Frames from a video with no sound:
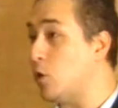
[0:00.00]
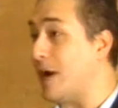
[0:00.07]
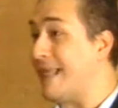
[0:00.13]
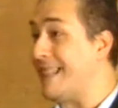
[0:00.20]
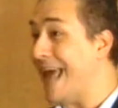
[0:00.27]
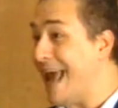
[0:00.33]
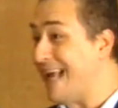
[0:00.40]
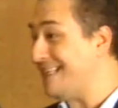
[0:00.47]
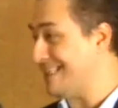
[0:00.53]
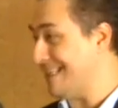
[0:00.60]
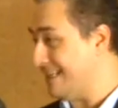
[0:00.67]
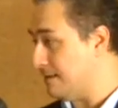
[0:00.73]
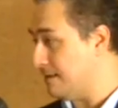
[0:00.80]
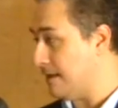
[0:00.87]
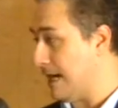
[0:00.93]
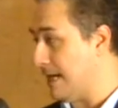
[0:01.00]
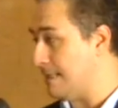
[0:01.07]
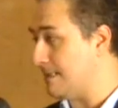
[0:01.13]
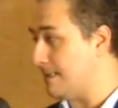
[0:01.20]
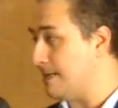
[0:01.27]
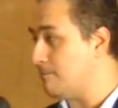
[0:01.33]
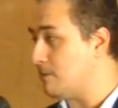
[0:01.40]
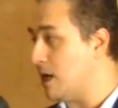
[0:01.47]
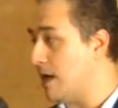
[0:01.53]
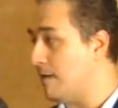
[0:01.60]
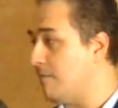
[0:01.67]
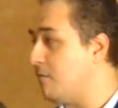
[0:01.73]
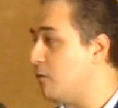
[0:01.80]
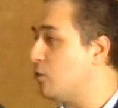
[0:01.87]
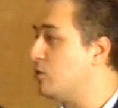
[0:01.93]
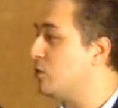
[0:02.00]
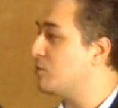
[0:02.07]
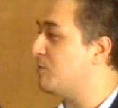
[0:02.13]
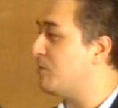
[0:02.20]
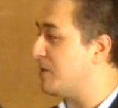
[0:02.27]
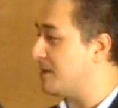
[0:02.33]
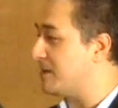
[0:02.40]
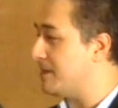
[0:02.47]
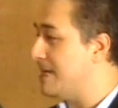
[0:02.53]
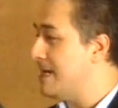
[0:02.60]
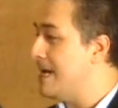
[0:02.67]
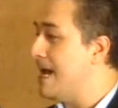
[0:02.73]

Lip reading: or an exit at the same time for the spirit.